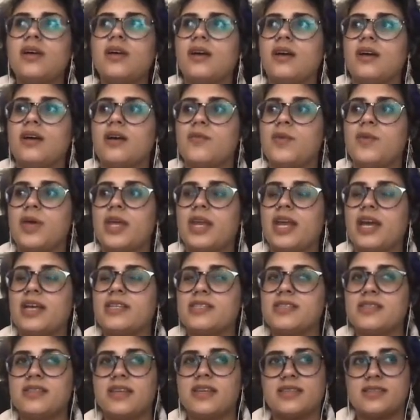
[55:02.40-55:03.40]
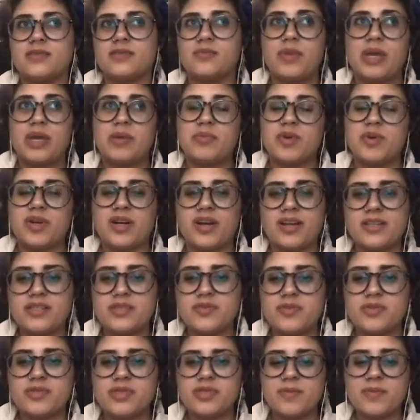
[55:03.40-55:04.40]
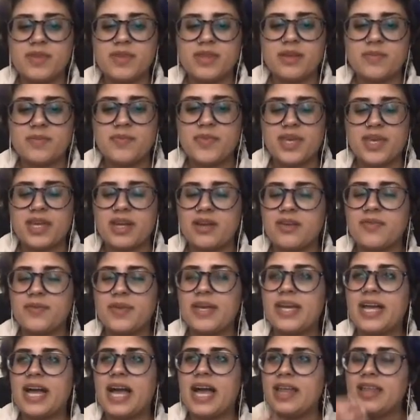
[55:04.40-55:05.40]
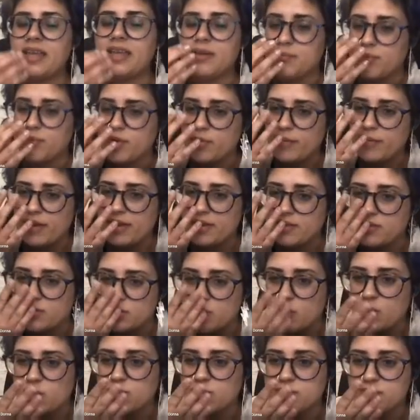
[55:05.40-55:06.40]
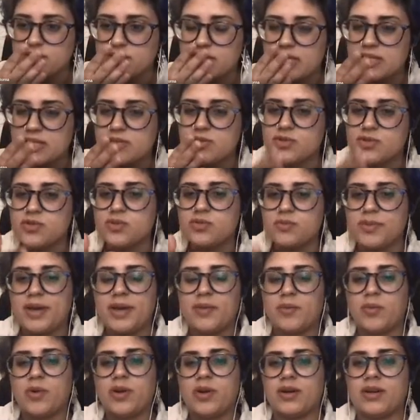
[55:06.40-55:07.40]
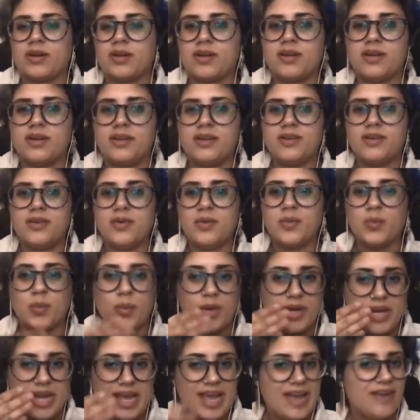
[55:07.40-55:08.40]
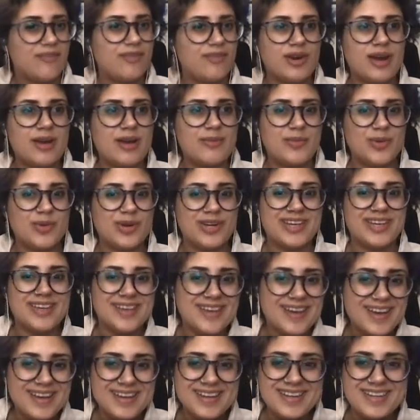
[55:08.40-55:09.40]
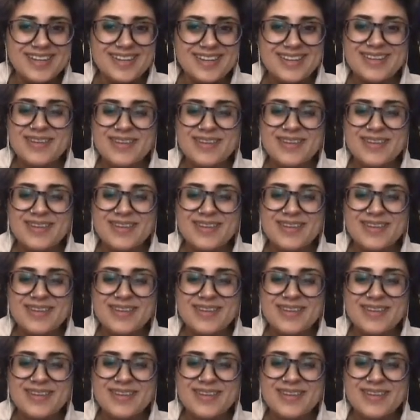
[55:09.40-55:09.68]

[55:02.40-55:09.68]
And I did like some paper cuts for some of them. And I'm like, I like put my nose into my work whenever I'm working on it.